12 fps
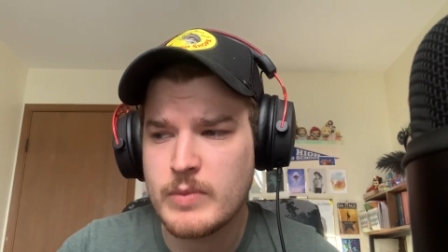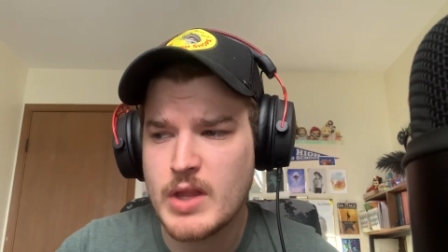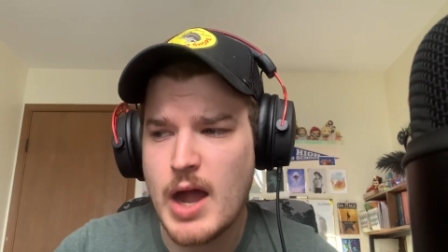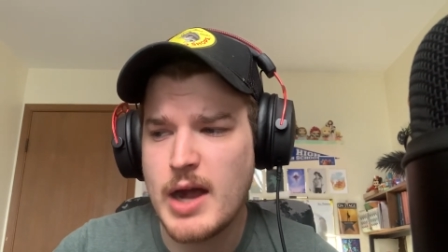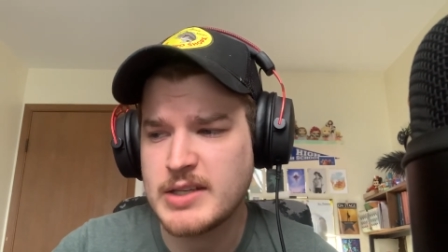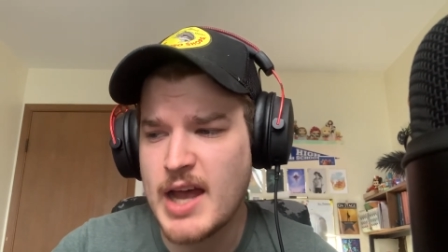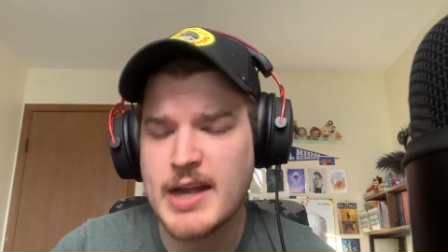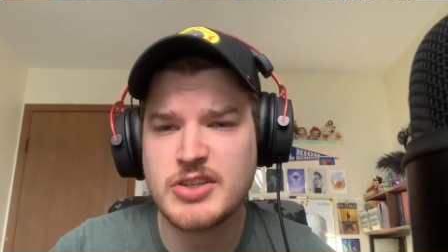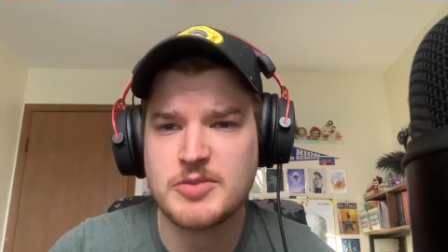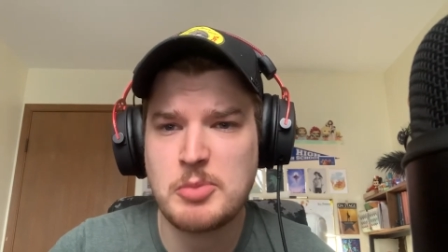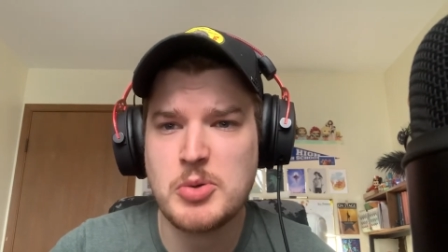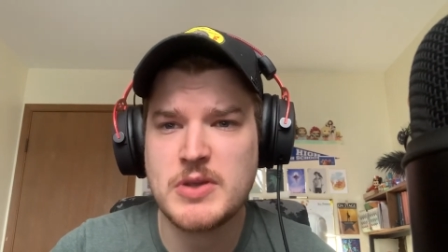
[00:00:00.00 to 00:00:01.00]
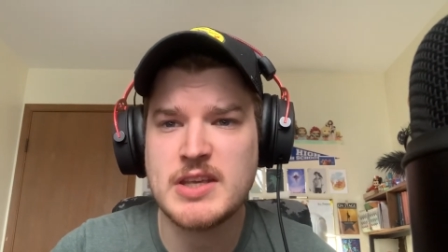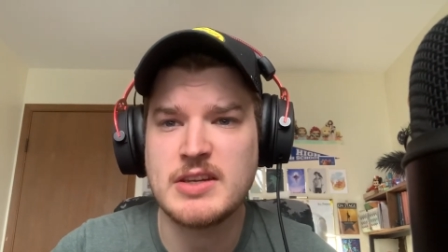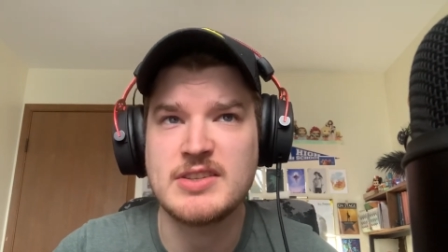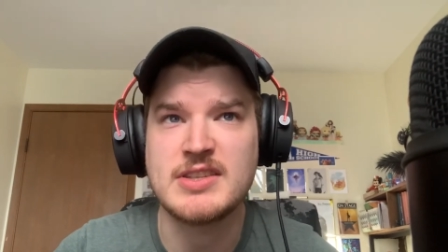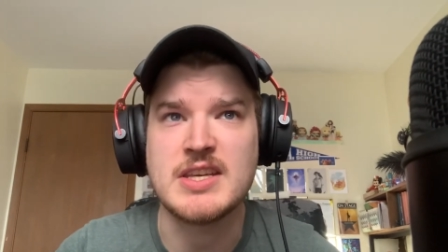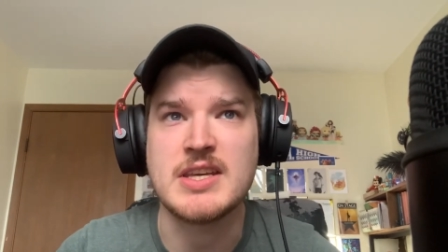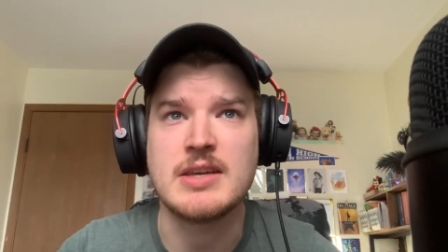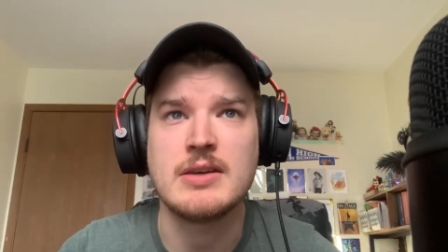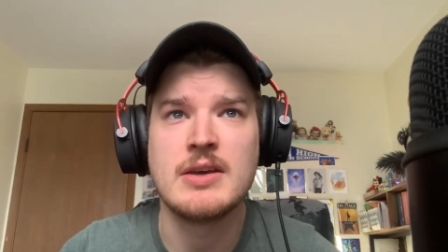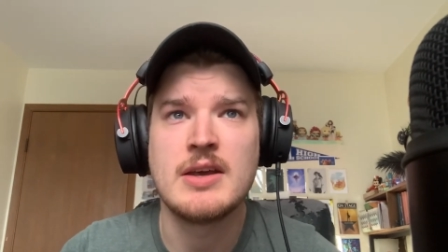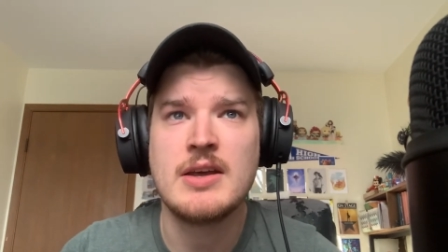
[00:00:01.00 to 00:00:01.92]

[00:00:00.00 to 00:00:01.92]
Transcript: of spooky to see